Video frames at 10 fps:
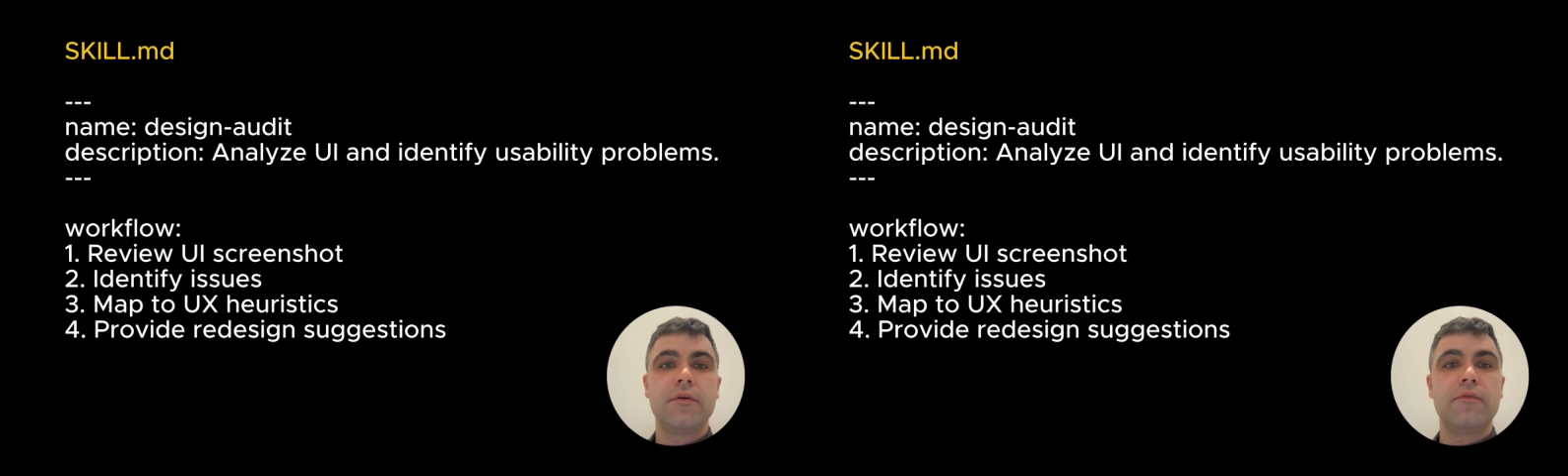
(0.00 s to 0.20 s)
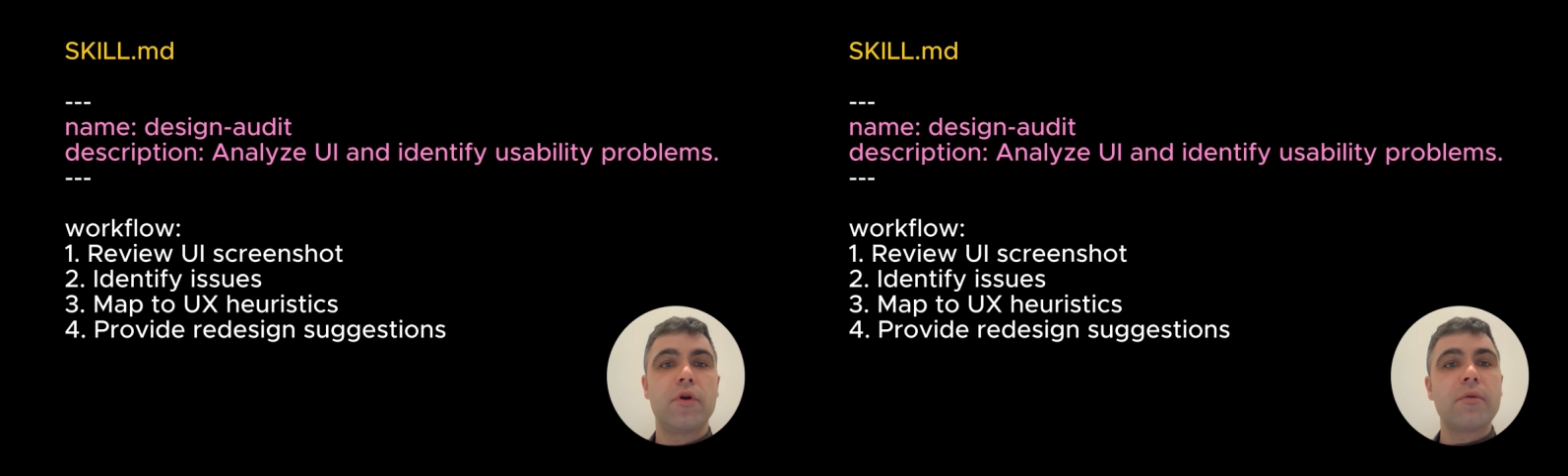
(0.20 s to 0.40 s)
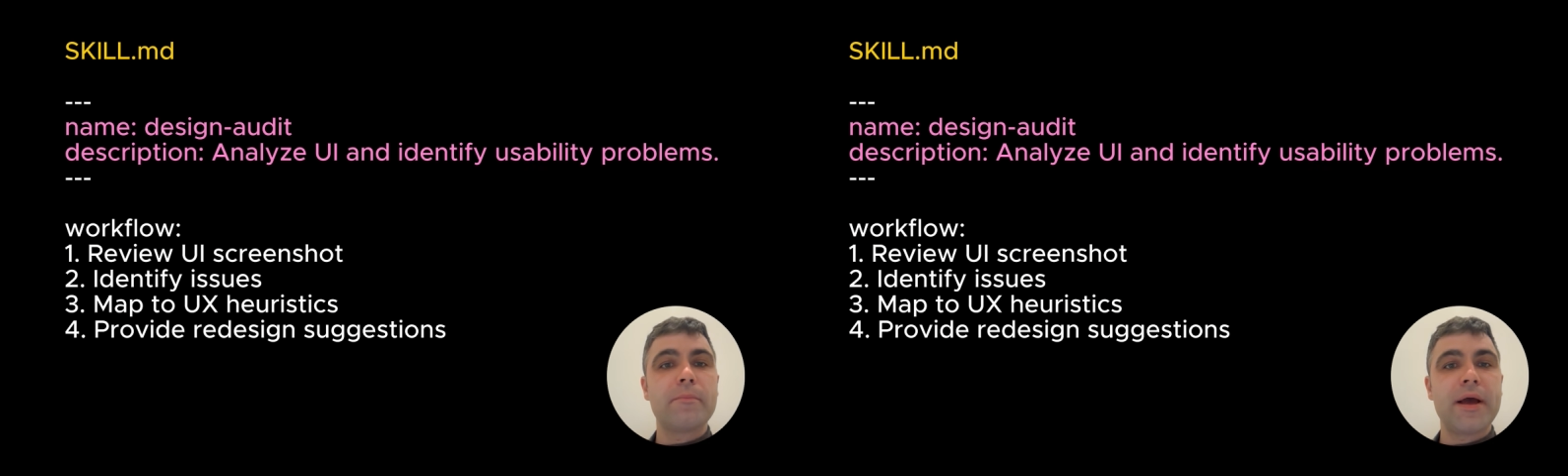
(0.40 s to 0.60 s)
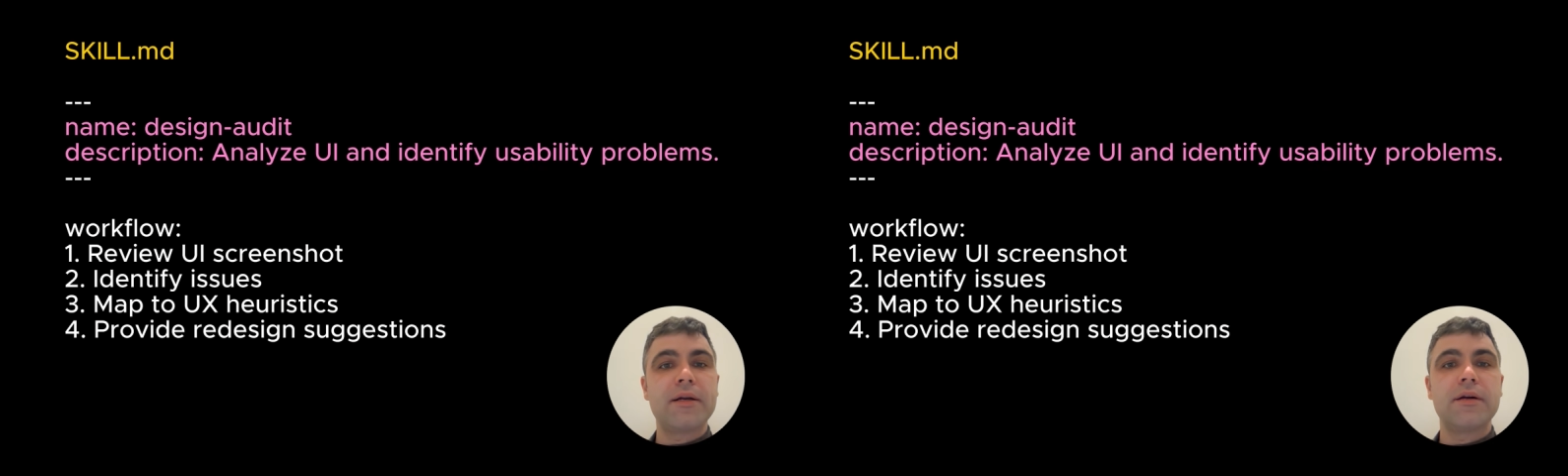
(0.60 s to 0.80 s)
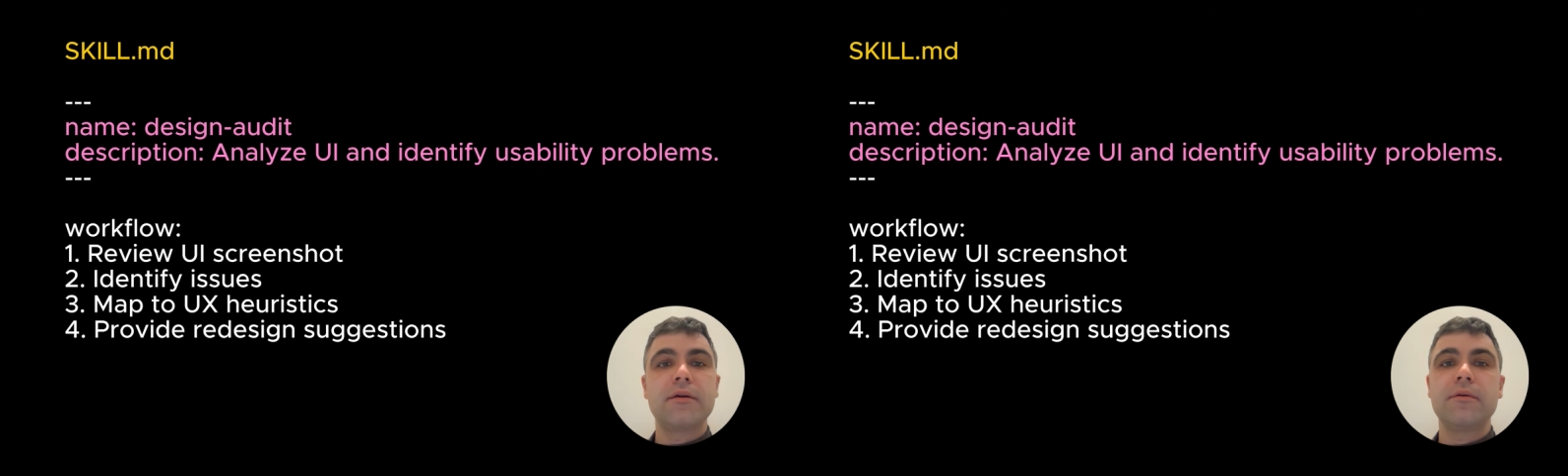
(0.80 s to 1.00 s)
Front
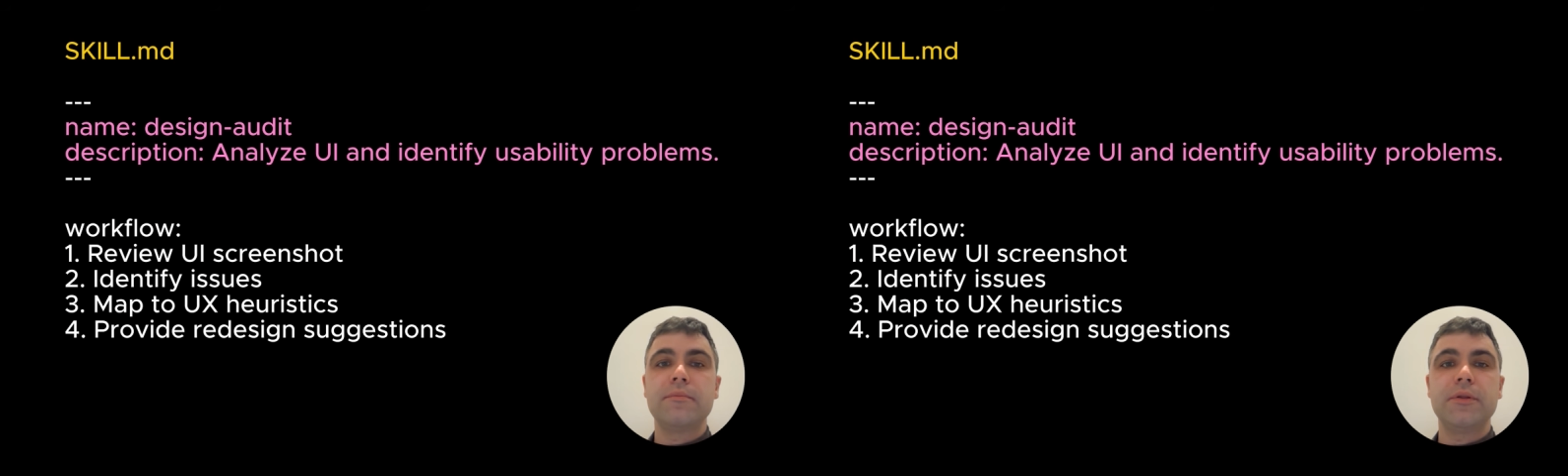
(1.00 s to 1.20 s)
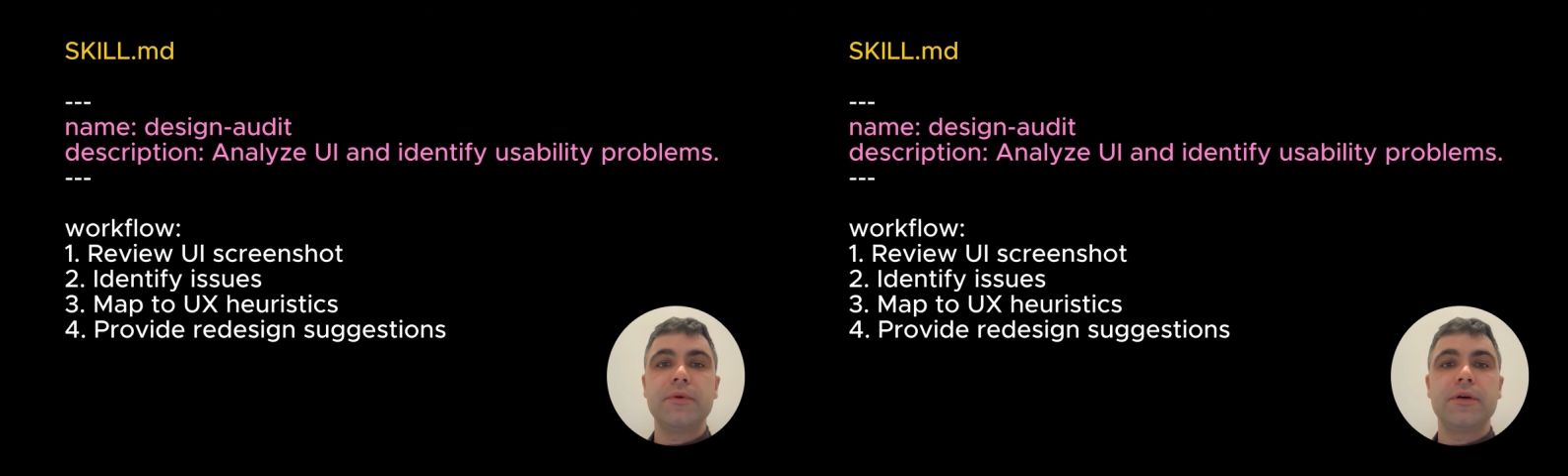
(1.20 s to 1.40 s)
matter between